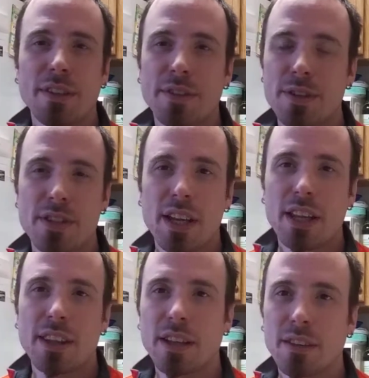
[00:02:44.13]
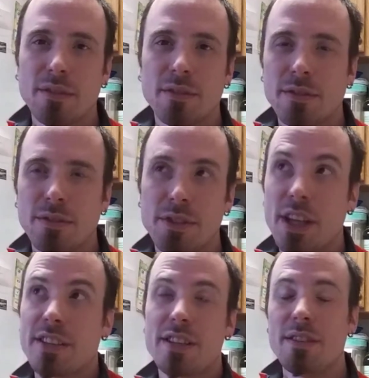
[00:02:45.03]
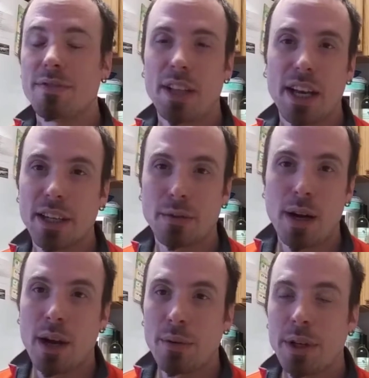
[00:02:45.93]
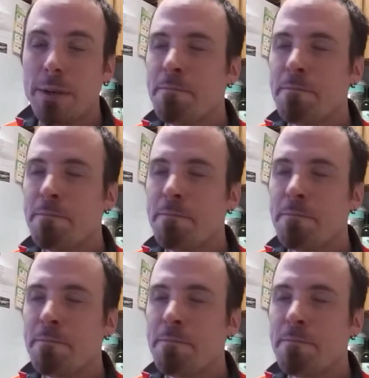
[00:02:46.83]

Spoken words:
if there's anything dusty flying around.